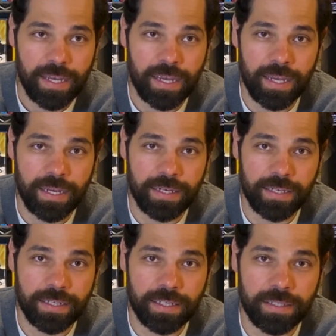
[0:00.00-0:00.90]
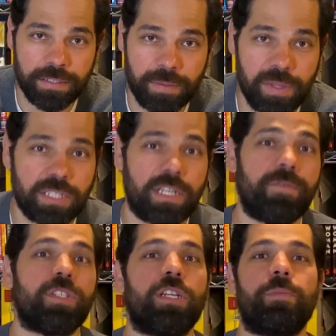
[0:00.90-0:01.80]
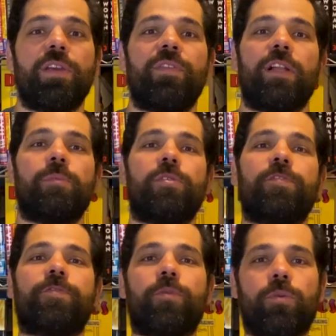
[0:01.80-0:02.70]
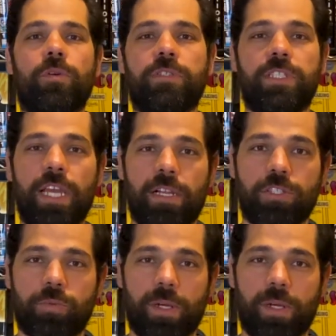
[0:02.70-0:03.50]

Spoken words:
And some of the stuff is going to be available for sale as